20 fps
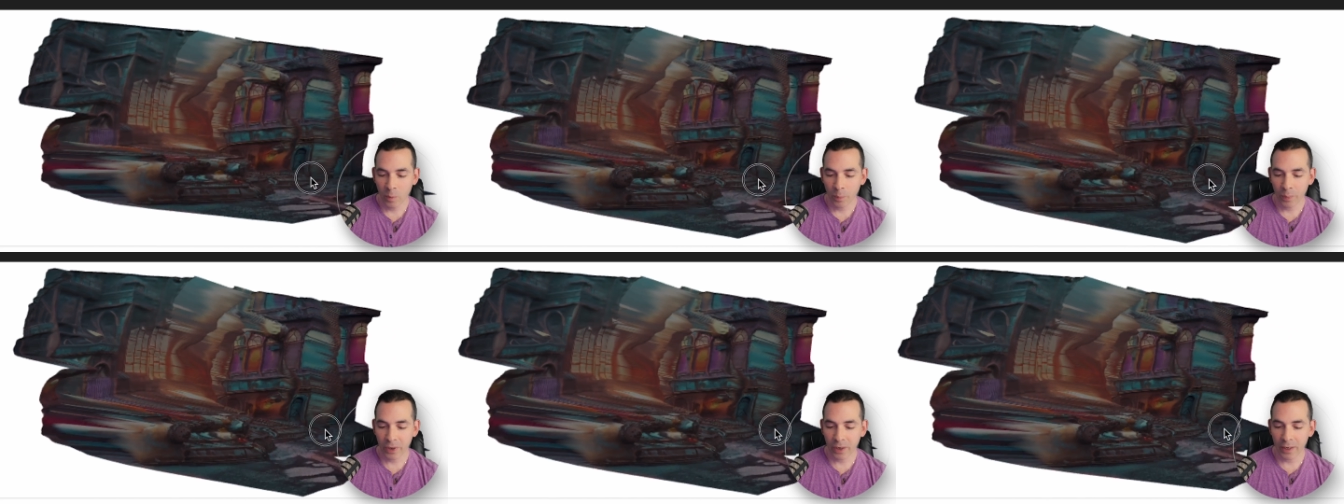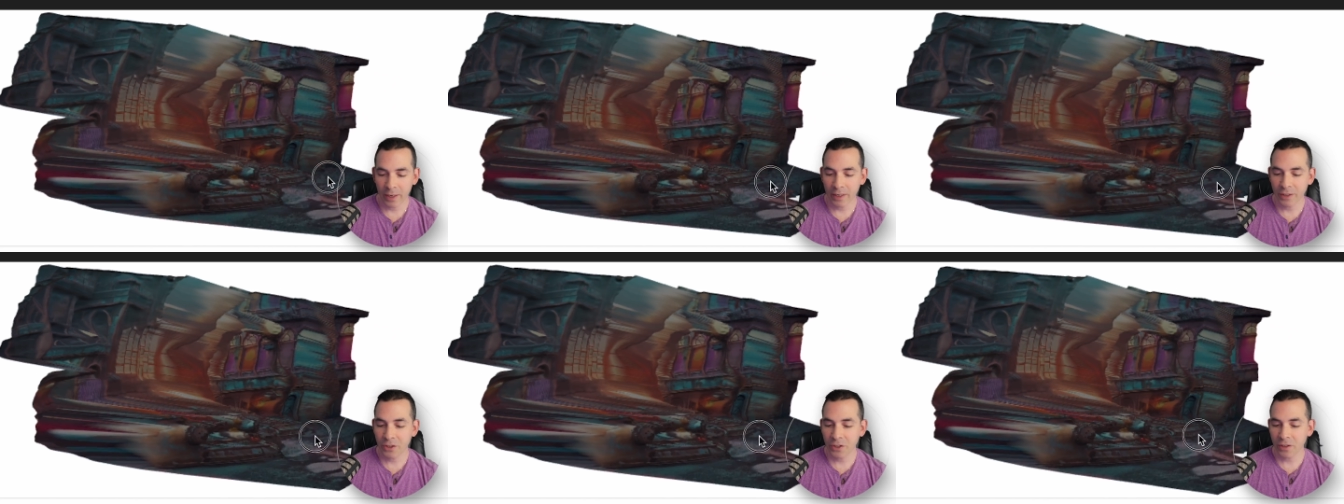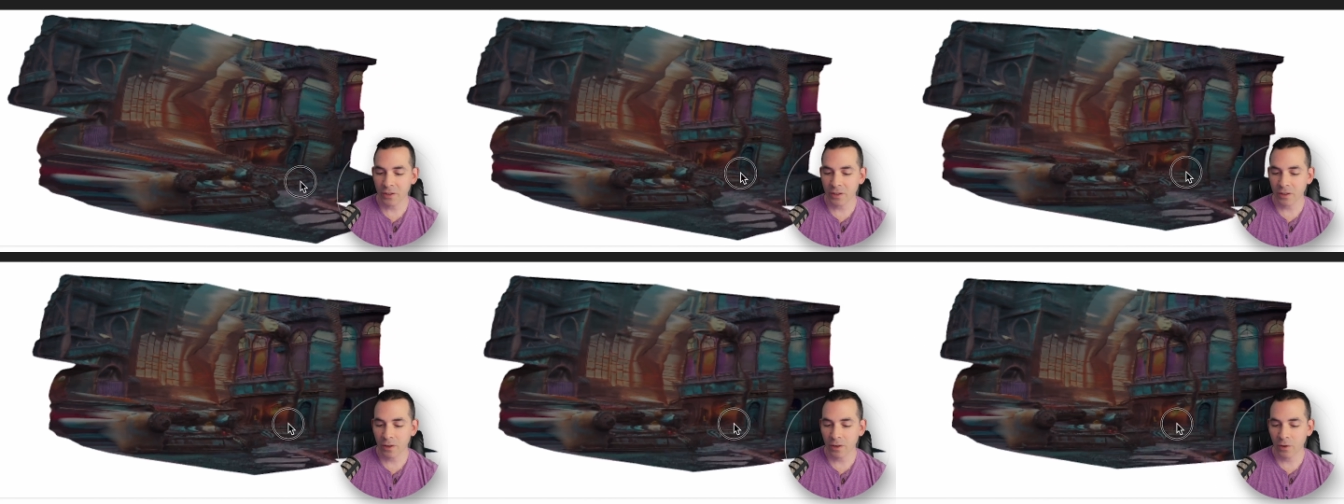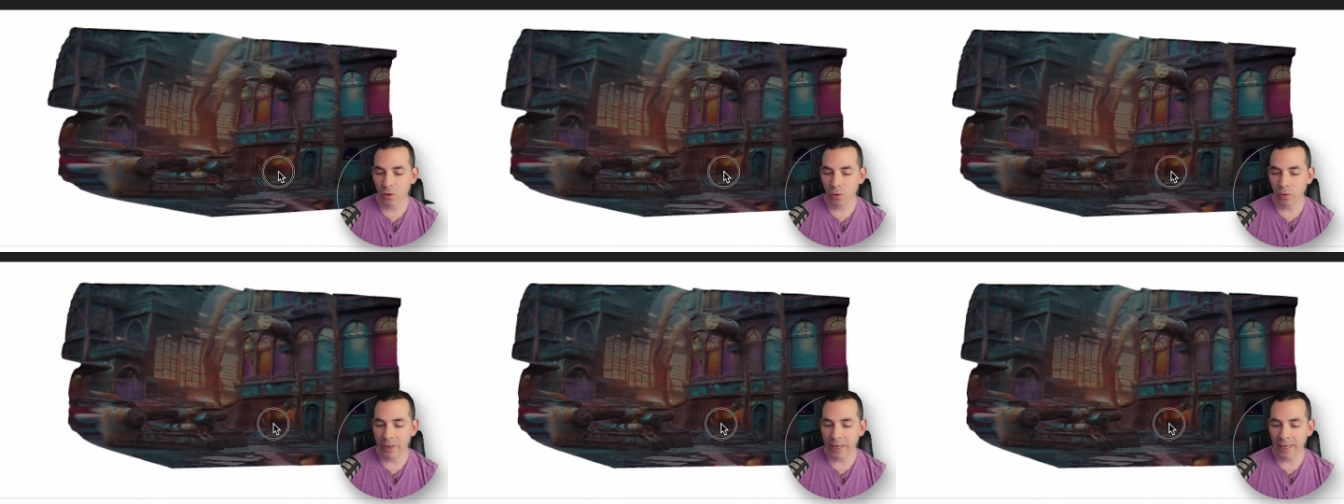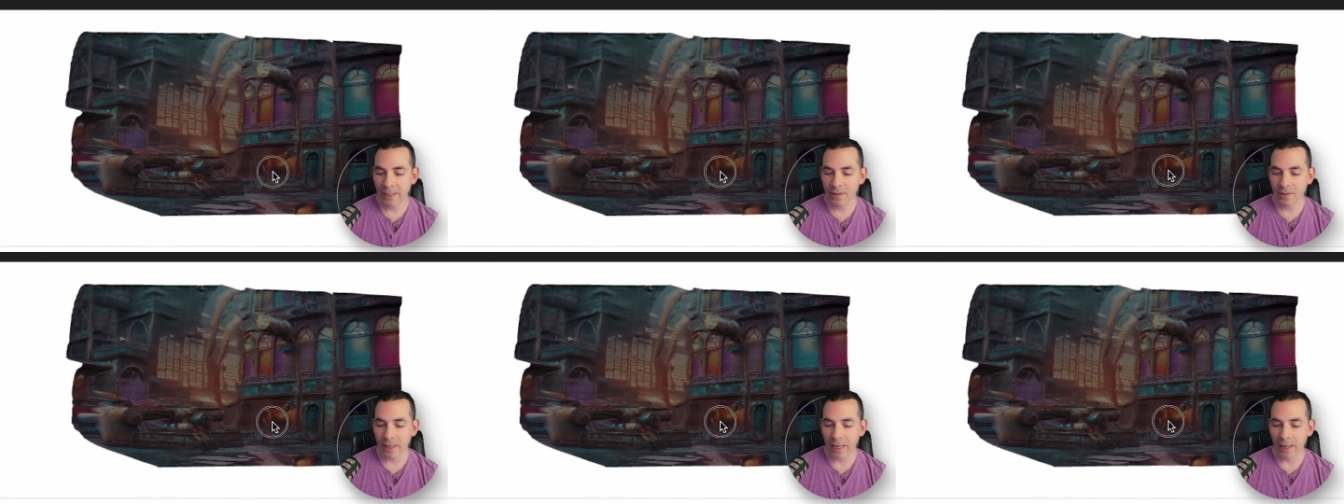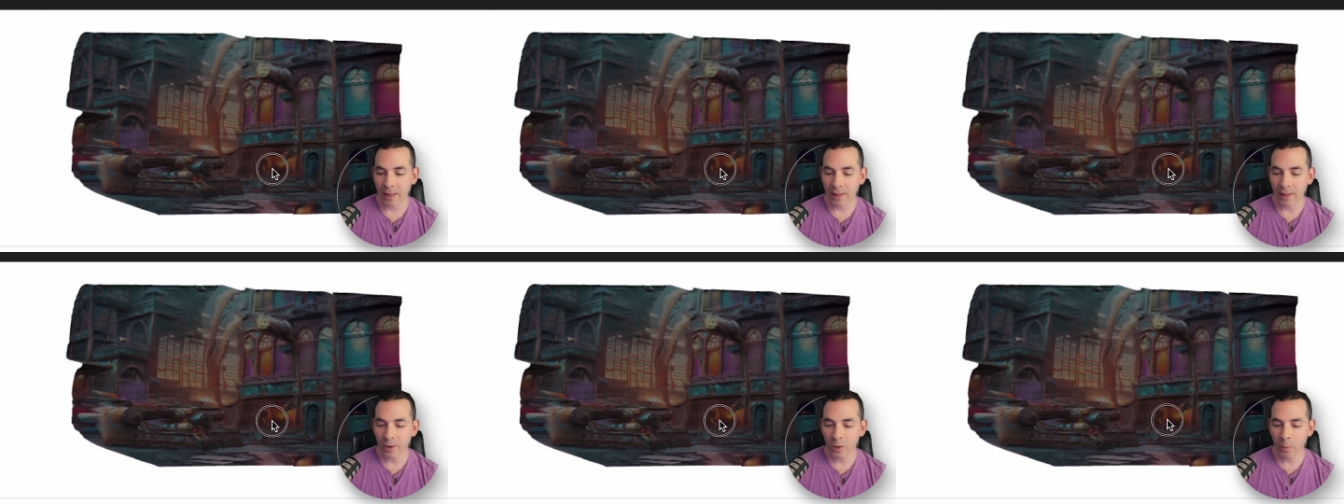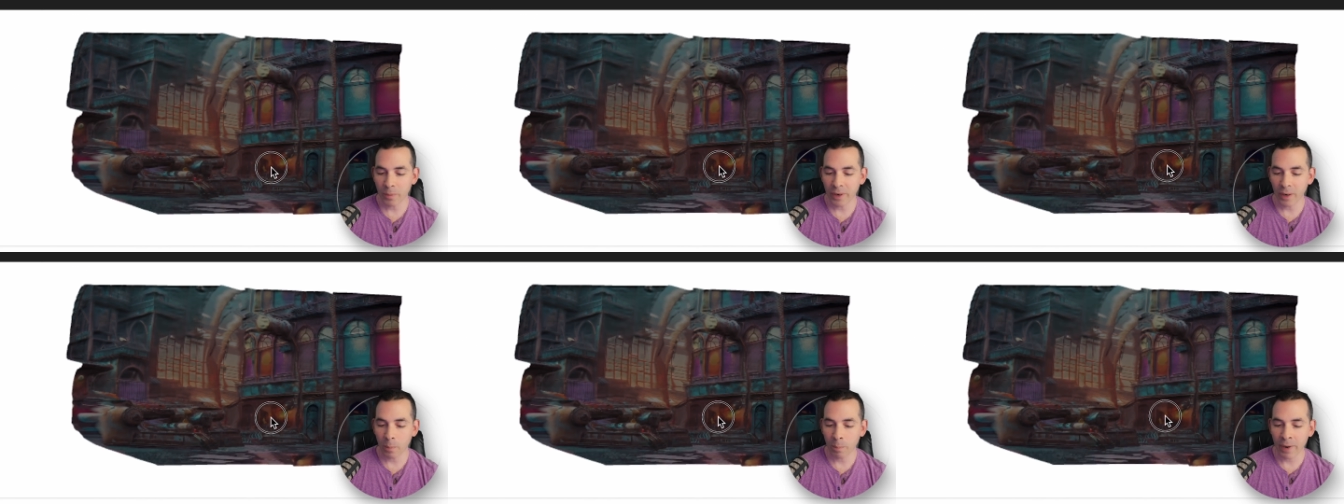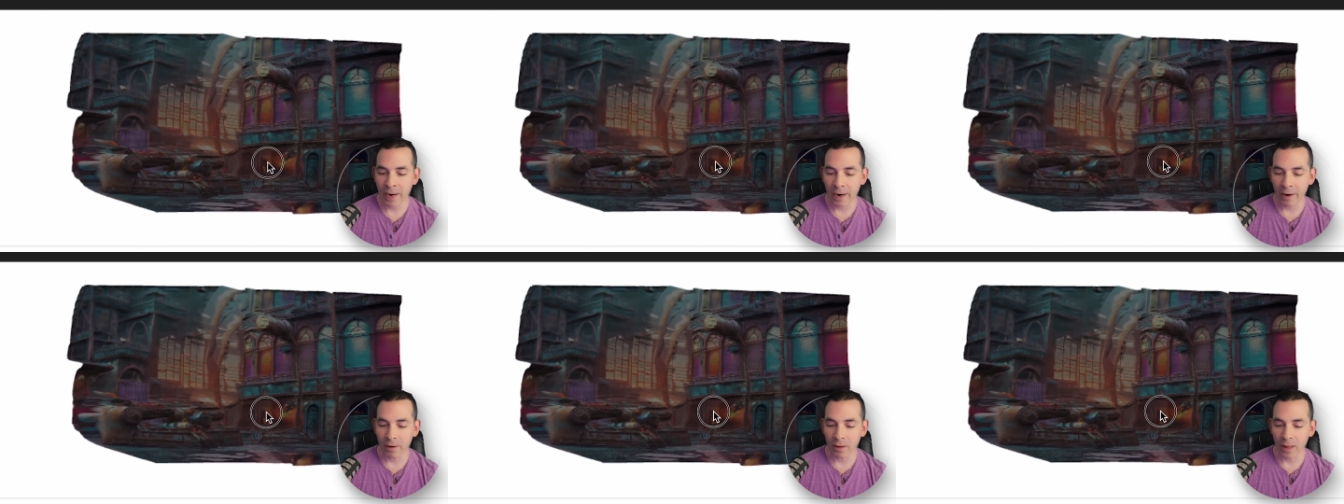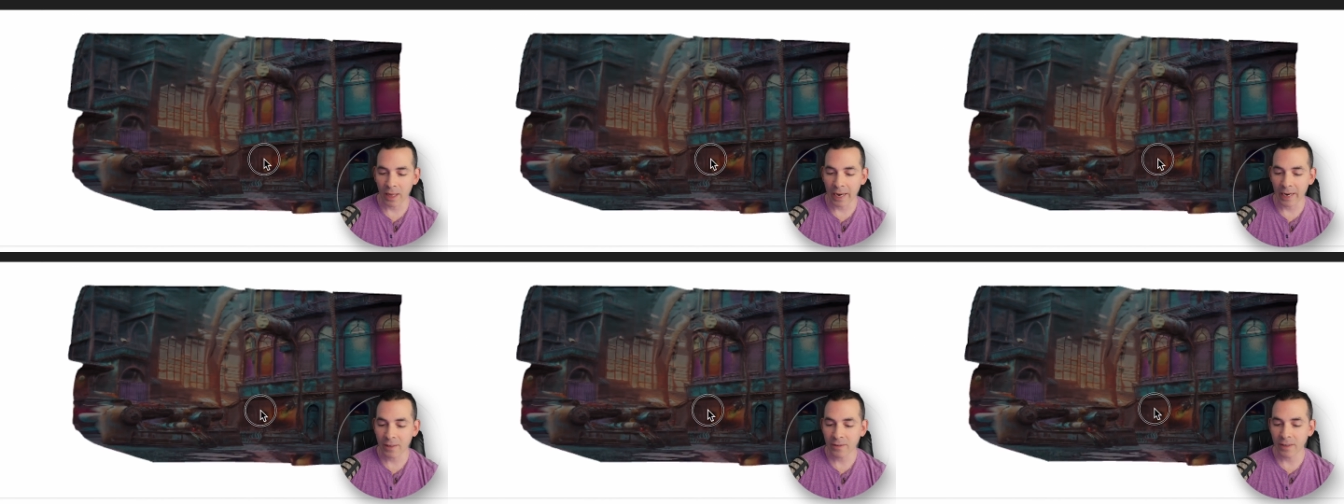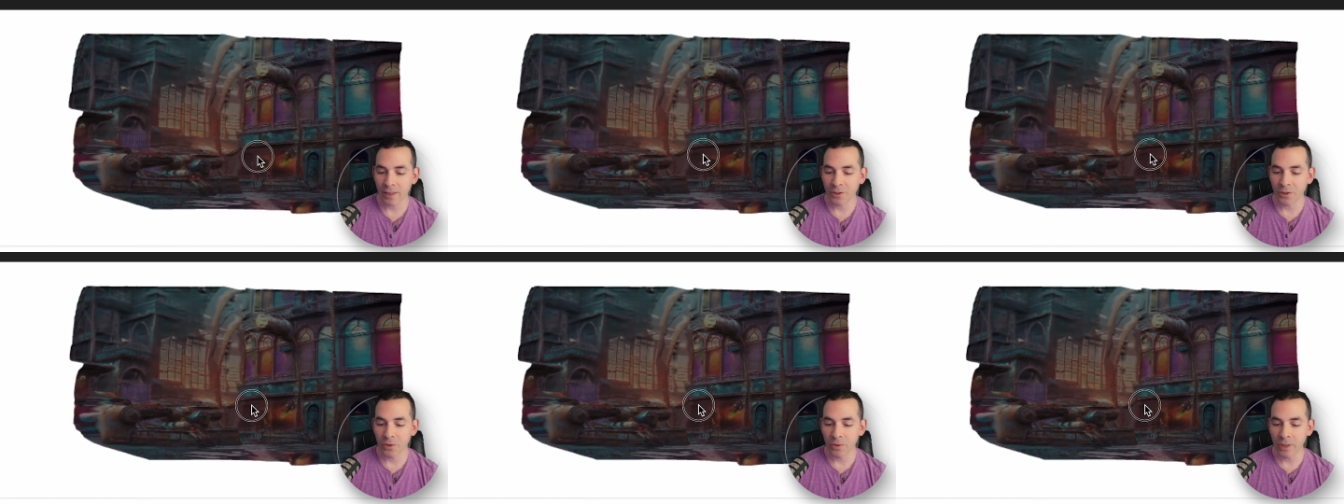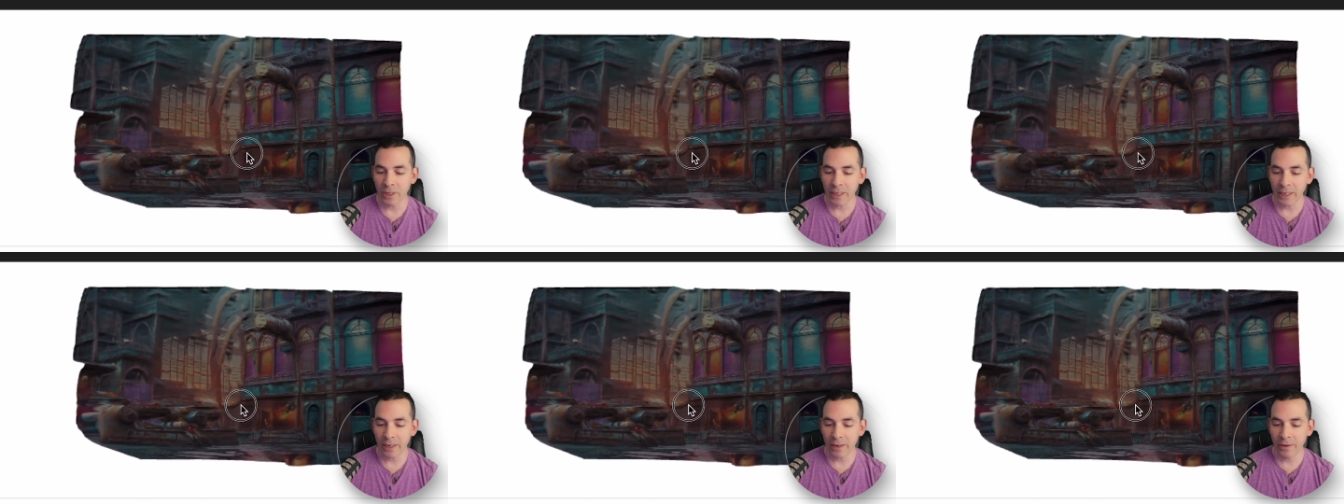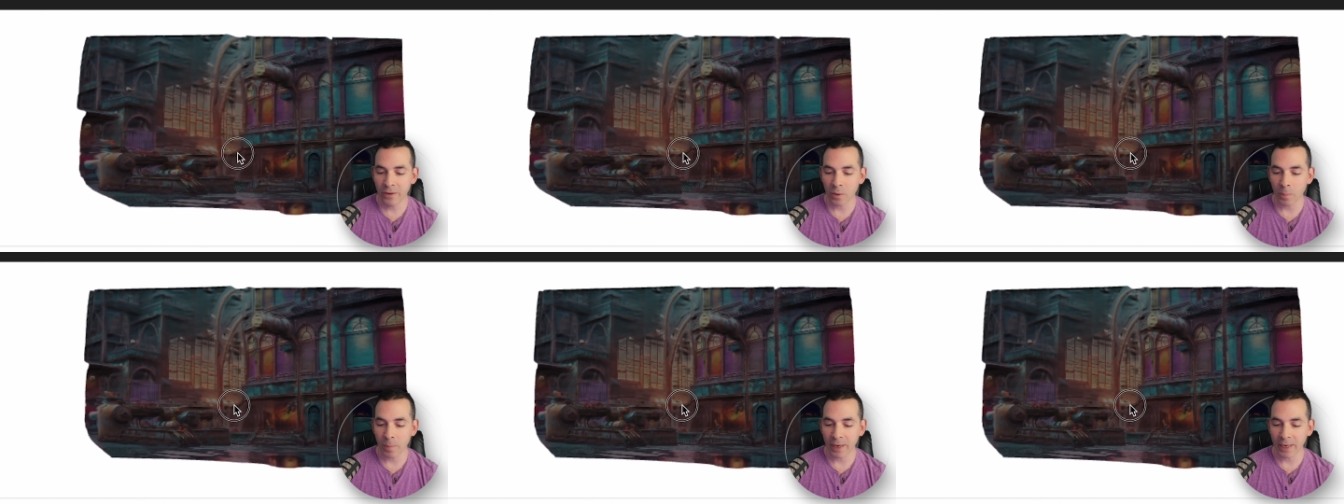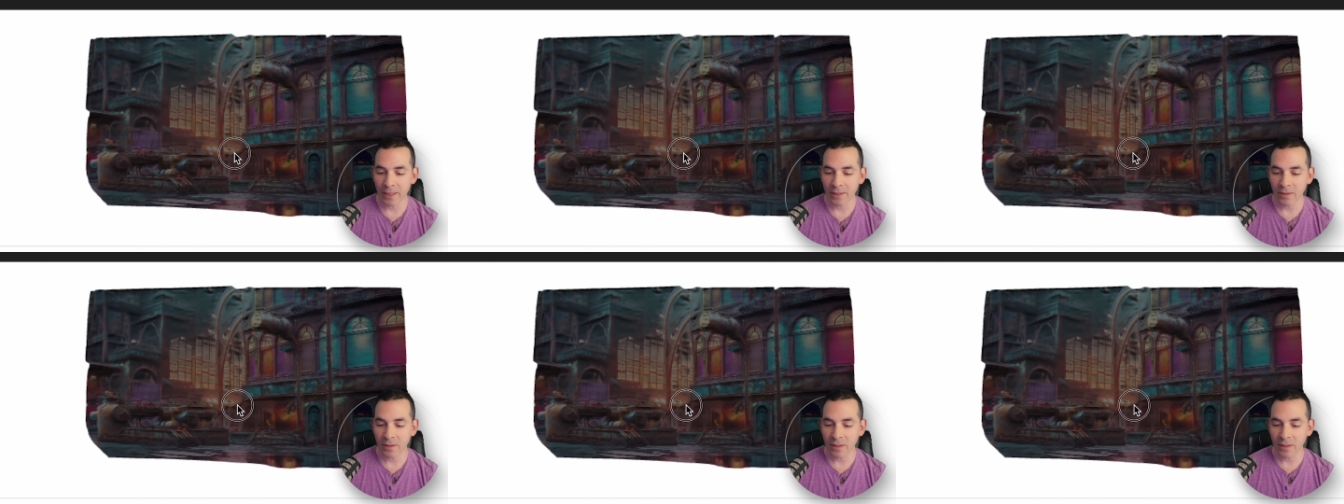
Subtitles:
but it just creates that little bit of parallax that you need to make a